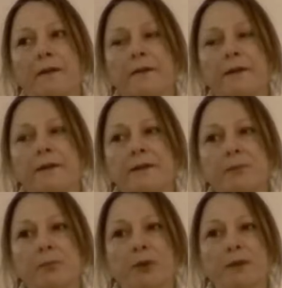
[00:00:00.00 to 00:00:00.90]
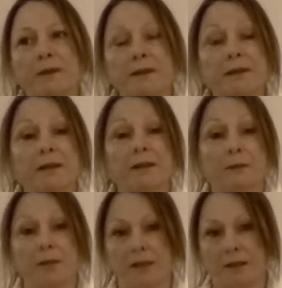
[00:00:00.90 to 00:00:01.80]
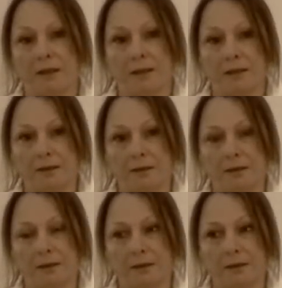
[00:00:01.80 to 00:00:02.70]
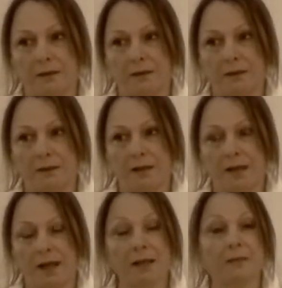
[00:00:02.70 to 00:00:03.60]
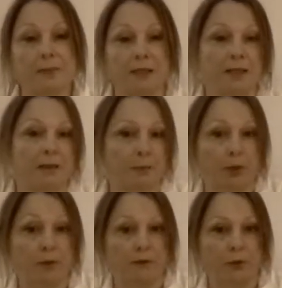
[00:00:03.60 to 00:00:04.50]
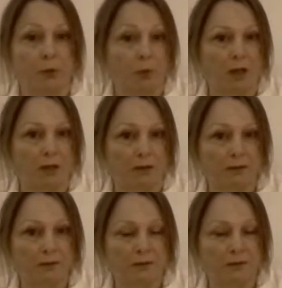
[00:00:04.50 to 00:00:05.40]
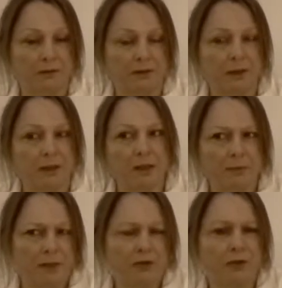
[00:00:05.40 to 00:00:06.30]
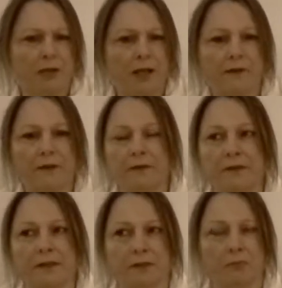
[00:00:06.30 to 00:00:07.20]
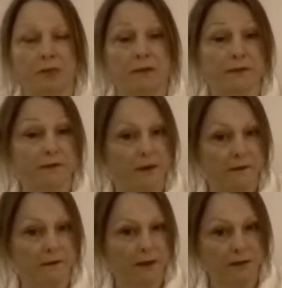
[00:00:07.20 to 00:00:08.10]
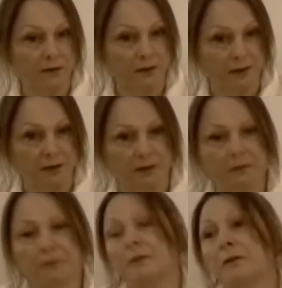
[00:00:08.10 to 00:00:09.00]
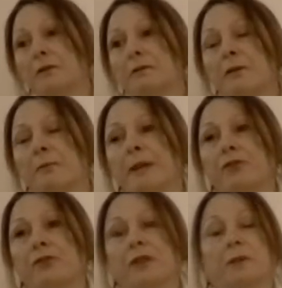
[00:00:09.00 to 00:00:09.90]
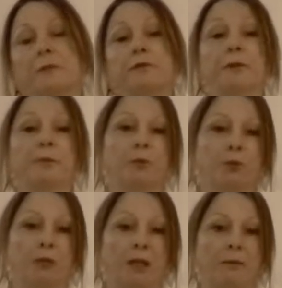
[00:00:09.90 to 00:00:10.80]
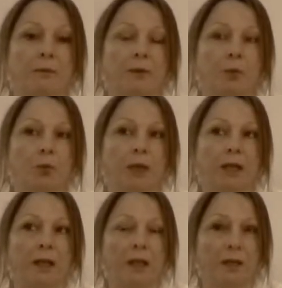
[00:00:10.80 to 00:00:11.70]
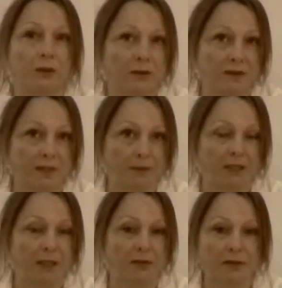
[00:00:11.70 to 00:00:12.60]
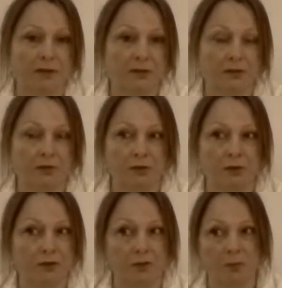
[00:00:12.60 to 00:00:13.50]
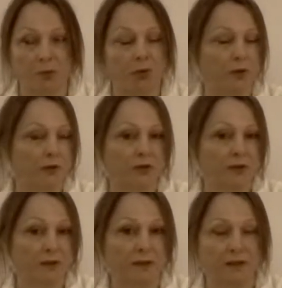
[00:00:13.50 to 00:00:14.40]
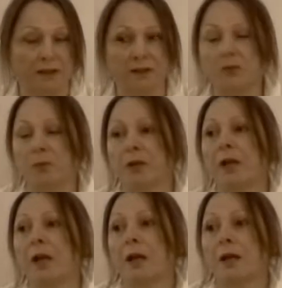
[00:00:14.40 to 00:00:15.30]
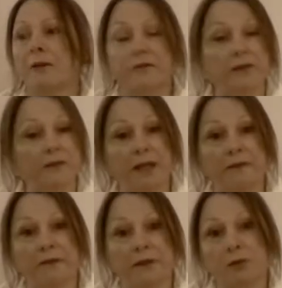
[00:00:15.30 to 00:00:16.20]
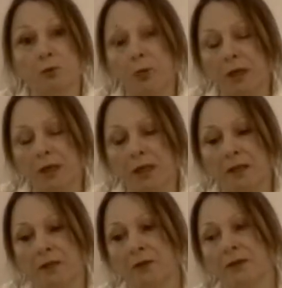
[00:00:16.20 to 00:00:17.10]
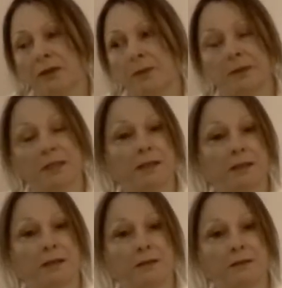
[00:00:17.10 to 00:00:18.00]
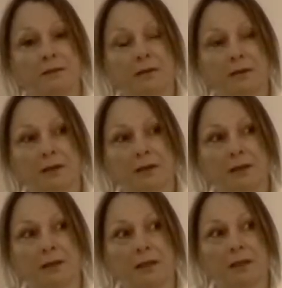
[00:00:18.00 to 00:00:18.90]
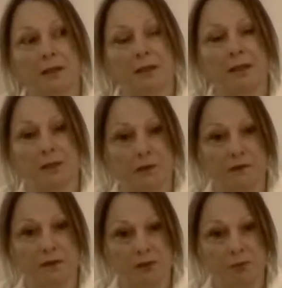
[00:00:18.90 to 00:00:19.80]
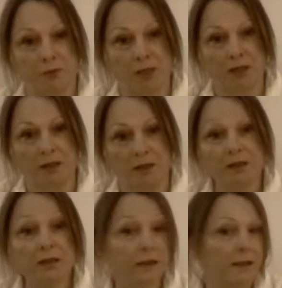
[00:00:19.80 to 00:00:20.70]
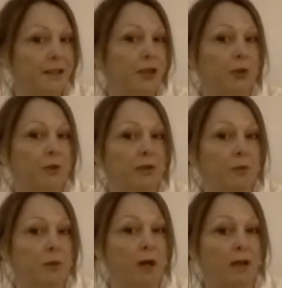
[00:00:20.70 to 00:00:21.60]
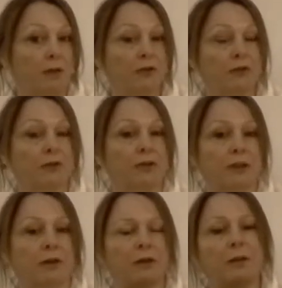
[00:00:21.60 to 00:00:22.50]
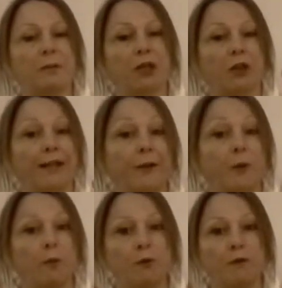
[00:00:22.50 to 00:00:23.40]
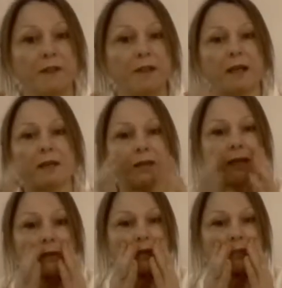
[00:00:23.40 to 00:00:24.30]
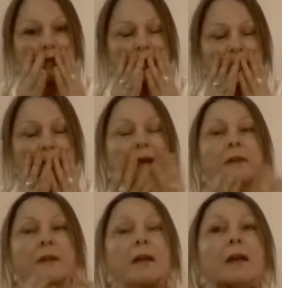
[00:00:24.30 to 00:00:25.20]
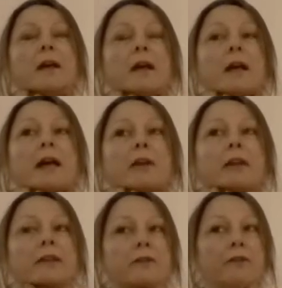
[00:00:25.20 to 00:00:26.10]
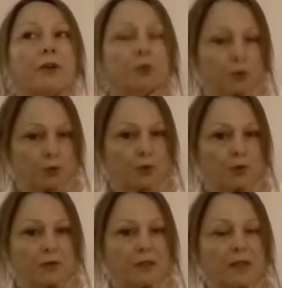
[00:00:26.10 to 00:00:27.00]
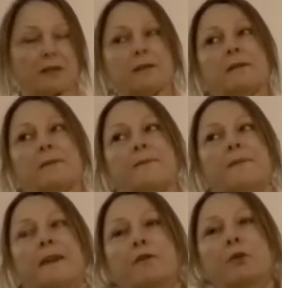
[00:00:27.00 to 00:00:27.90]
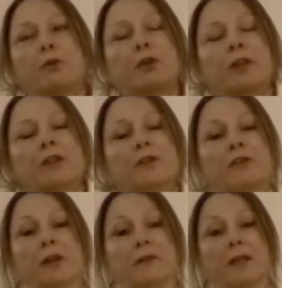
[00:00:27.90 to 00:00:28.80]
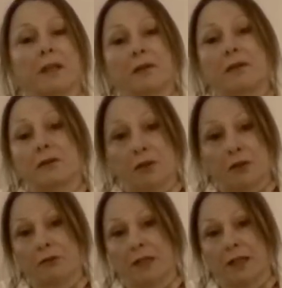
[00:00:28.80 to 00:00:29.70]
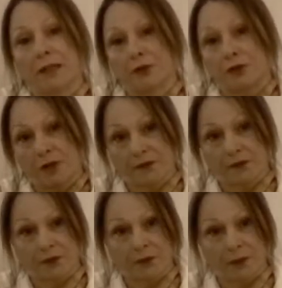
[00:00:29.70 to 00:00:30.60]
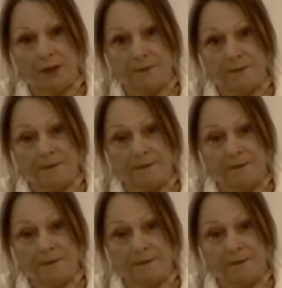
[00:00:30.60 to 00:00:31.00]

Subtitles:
The spirit that's coming in hasn't been in the body for a while. Imagine not having a physical body for 5,000 years. Or imagine coming from a realm where you're semi-gaseous or you're just pure consciousness as a spirit. You never had a physical body and you're coming here into a physical body. It's going to take you a little while to go, oh my God, how do I move these hands? How do I move the mouth? How do I get the vocal cords? If you were learning to drive a car, you just don't get in and drive straight away.